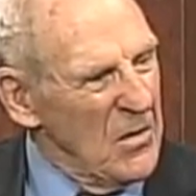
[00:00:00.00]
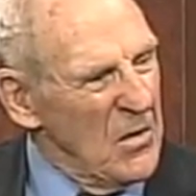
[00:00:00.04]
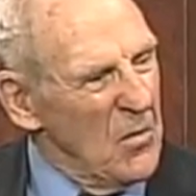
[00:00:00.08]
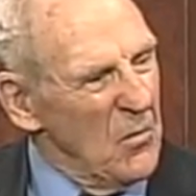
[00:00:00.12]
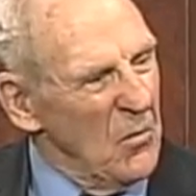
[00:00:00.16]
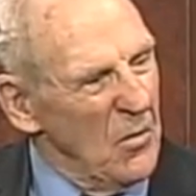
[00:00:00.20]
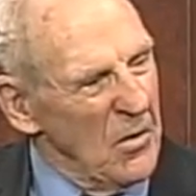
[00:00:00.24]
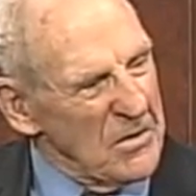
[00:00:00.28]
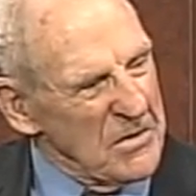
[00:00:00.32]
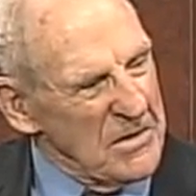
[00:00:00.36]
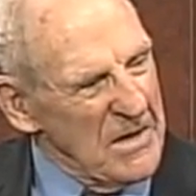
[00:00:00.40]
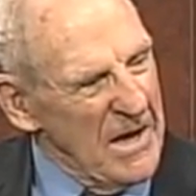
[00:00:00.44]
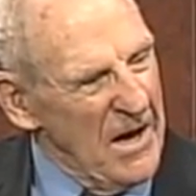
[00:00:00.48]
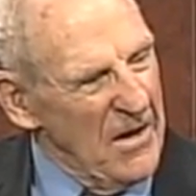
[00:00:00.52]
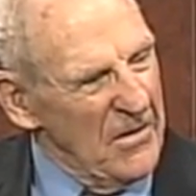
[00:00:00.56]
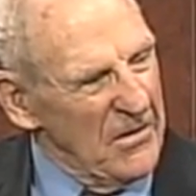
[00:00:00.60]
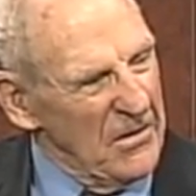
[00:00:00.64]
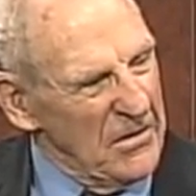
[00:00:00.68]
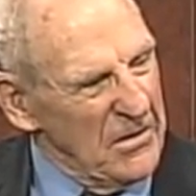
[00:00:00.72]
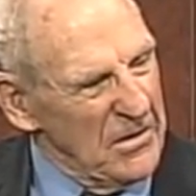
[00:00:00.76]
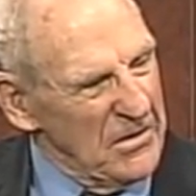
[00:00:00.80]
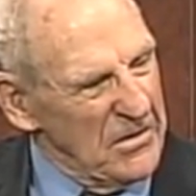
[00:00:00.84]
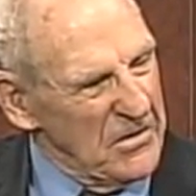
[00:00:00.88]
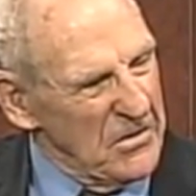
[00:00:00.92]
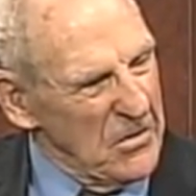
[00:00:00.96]
was now
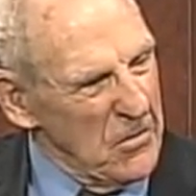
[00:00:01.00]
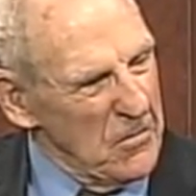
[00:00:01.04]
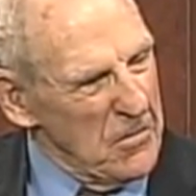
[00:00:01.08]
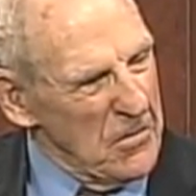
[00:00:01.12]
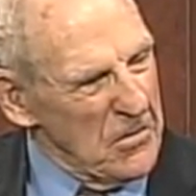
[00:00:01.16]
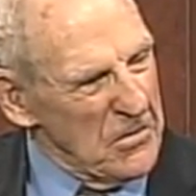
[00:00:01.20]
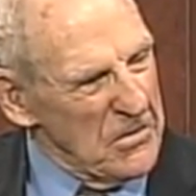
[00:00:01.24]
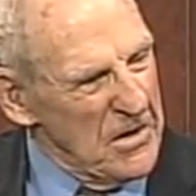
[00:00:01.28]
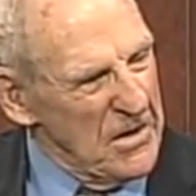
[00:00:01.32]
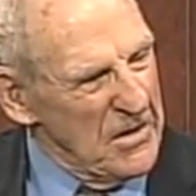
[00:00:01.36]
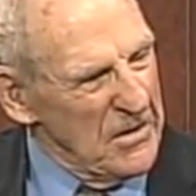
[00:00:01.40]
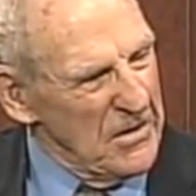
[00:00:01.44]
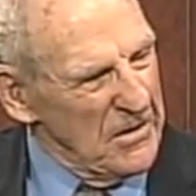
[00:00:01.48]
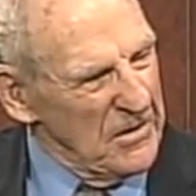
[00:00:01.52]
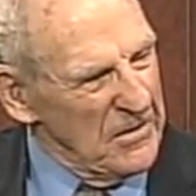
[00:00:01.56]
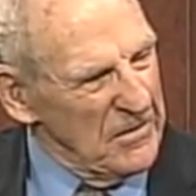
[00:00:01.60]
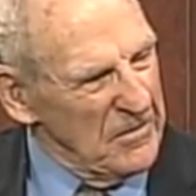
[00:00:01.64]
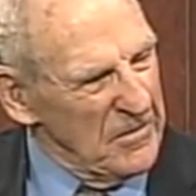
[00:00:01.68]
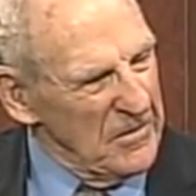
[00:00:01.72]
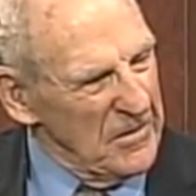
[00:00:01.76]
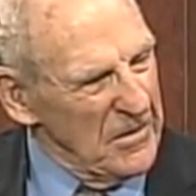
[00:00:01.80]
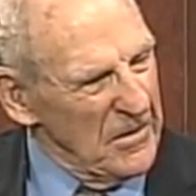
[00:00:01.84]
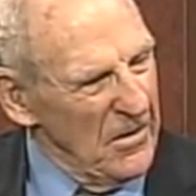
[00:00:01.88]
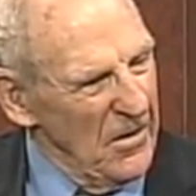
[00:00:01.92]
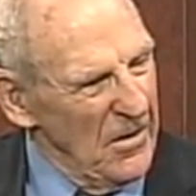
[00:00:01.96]
the superintendent
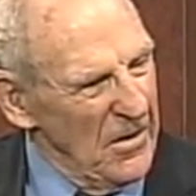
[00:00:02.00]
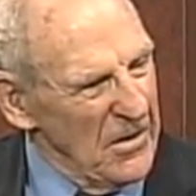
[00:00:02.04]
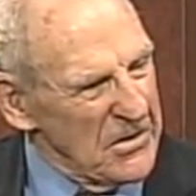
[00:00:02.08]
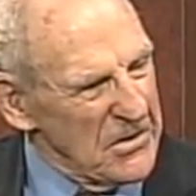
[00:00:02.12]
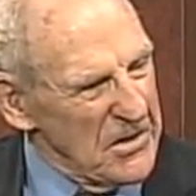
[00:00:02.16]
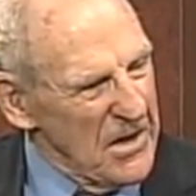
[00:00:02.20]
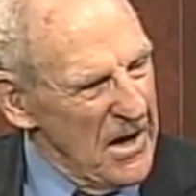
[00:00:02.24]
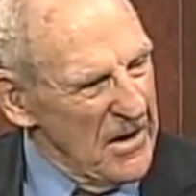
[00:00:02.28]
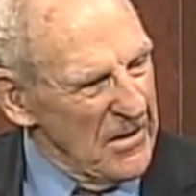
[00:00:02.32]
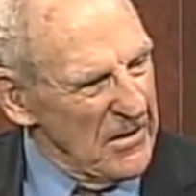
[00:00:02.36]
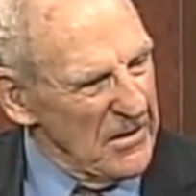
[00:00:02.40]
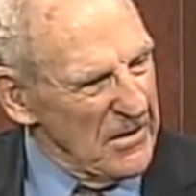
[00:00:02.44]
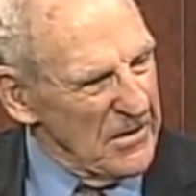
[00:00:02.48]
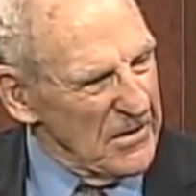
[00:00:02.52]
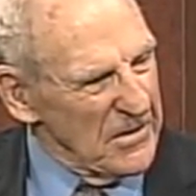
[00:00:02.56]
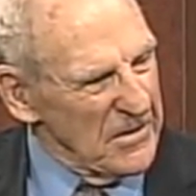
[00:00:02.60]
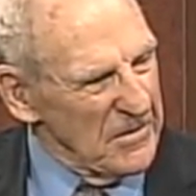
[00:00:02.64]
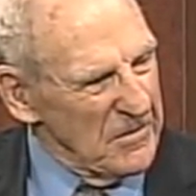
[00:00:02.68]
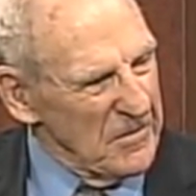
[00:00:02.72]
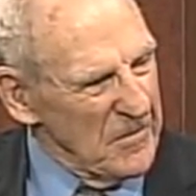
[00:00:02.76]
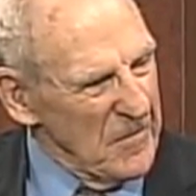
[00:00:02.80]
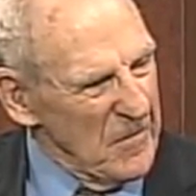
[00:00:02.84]
in Los Angeles.